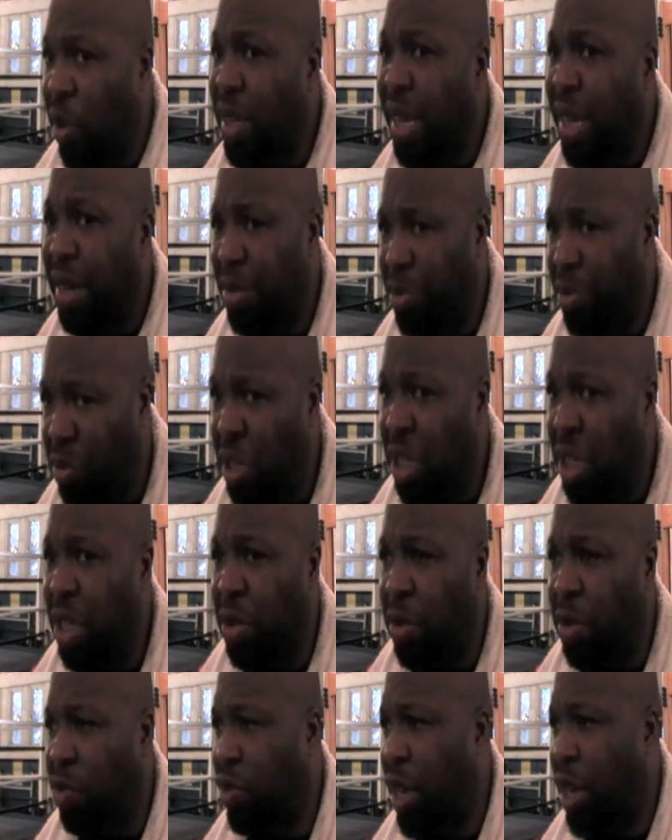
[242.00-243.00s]
always had a really
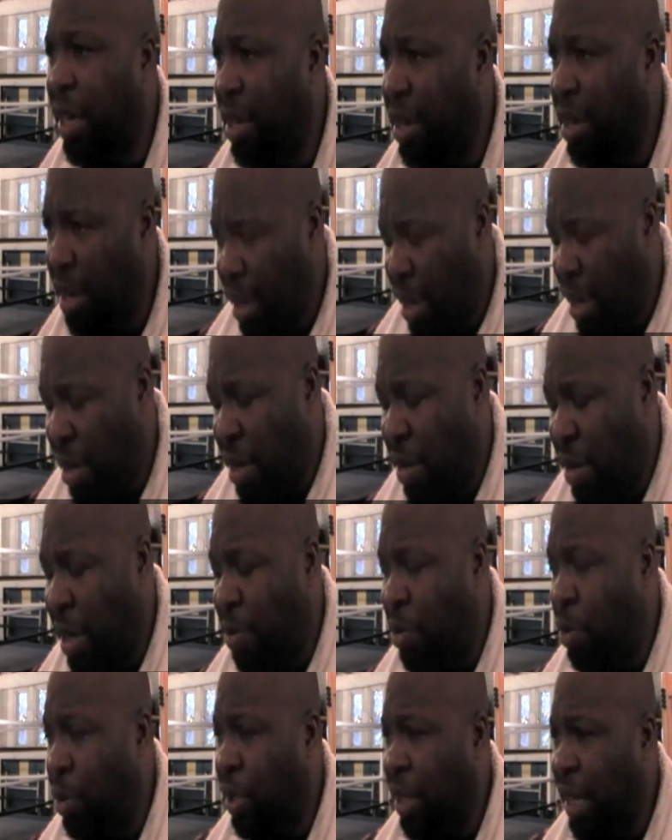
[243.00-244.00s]
good training
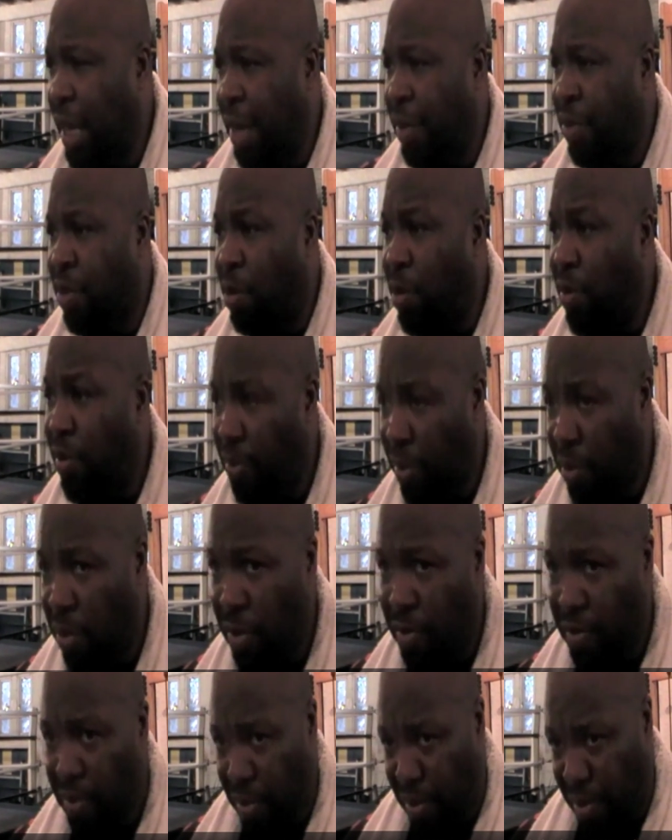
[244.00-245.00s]
routine. So
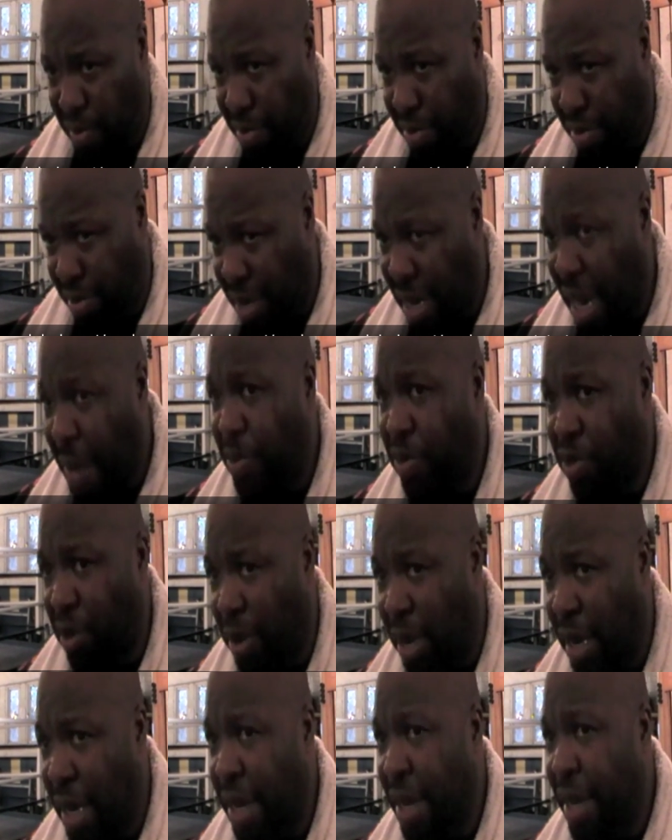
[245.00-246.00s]
we've kept
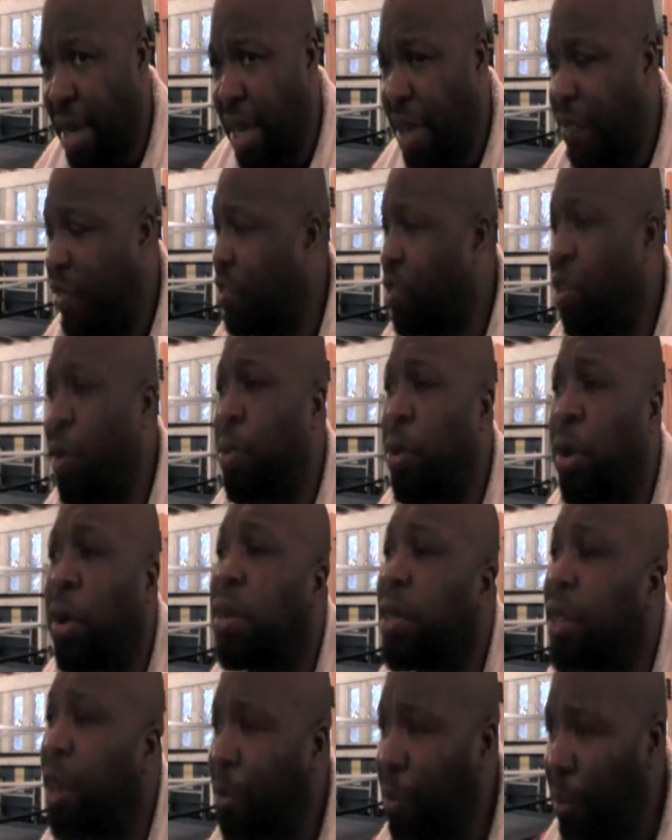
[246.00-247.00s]
to it. If it's not
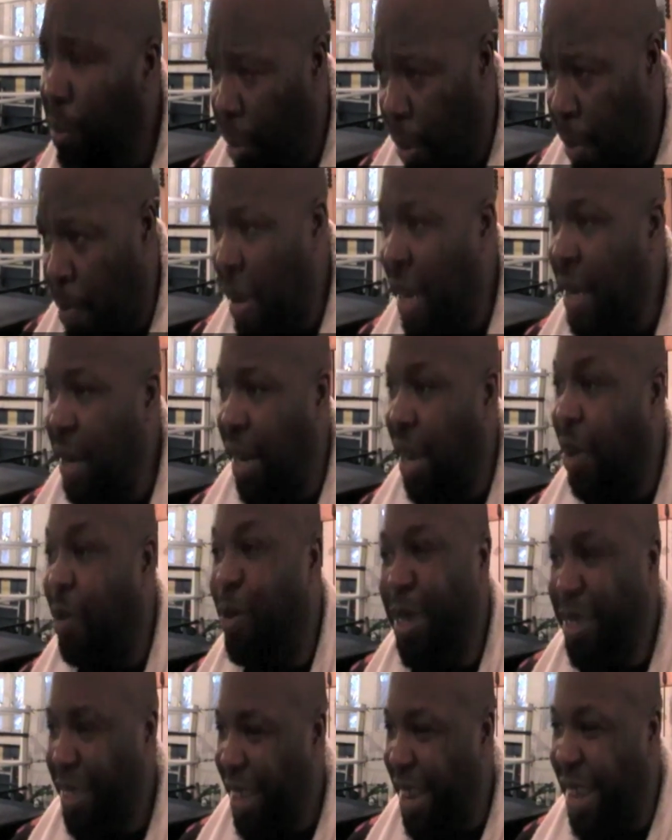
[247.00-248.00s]
broken, don't mend it. I
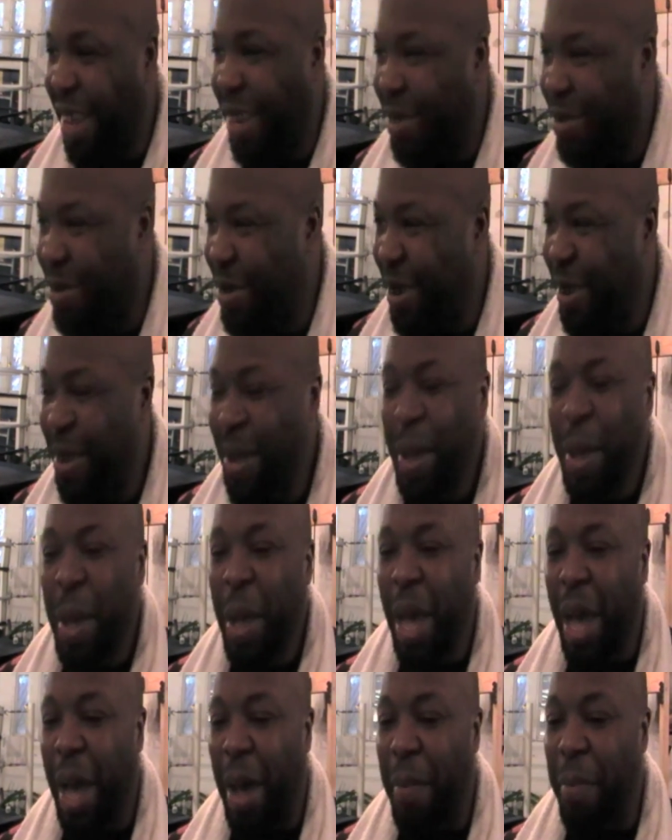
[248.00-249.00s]
always say that as well.
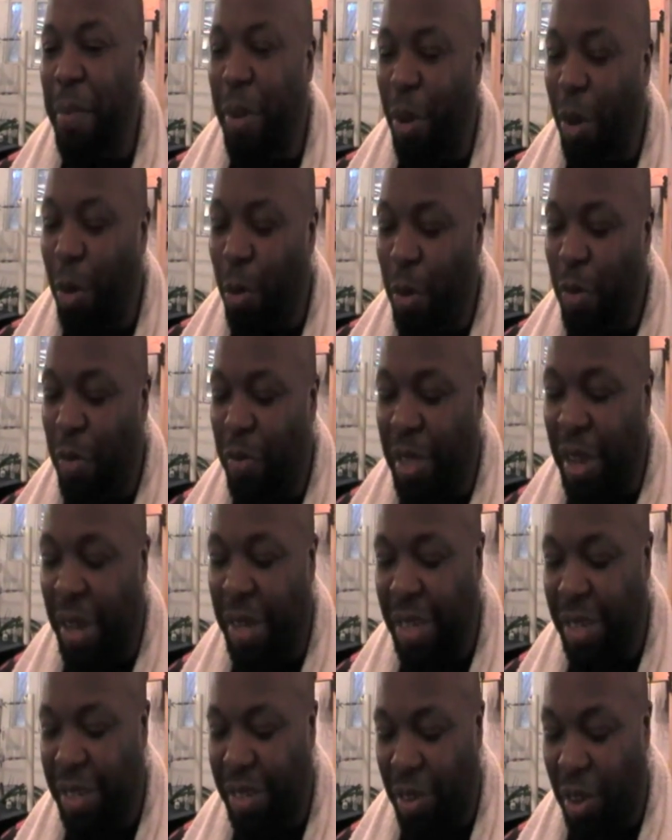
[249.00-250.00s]
All we've
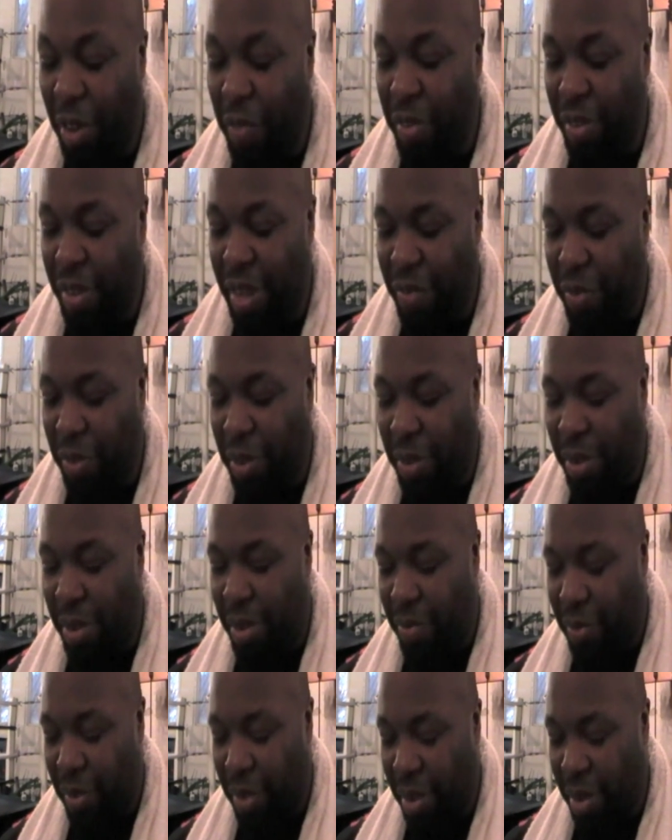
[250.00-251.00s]
done is obviously
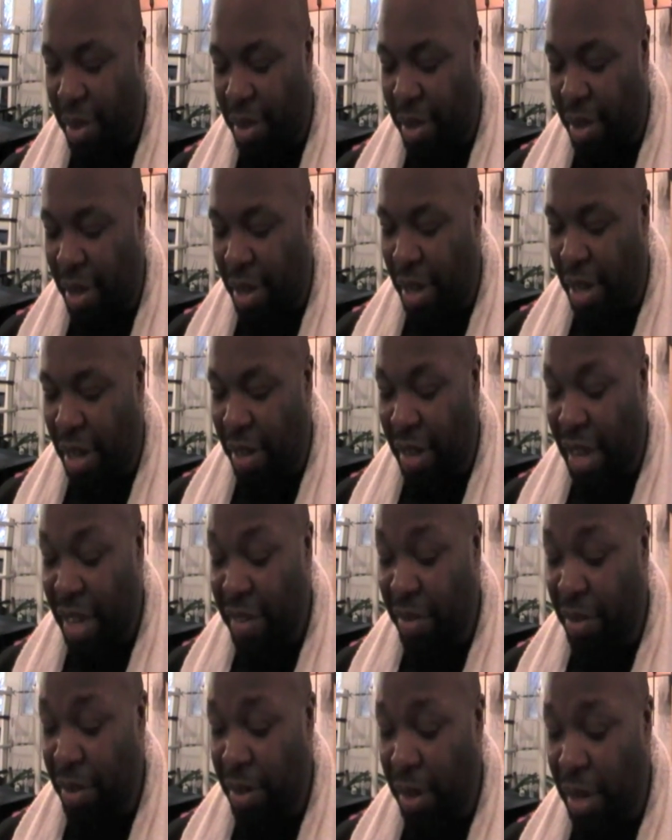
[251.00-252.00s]
he
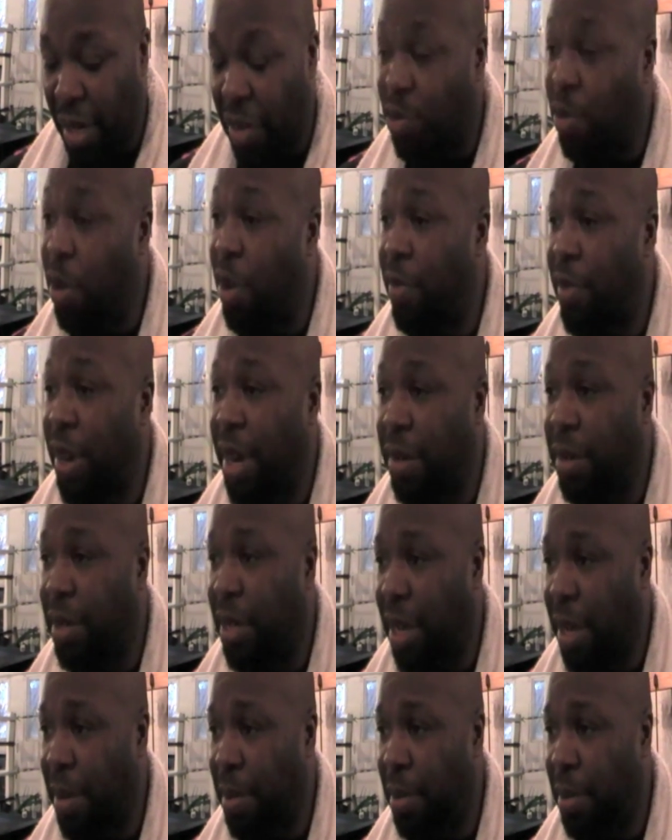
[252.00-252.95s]
hasn't done a 12-round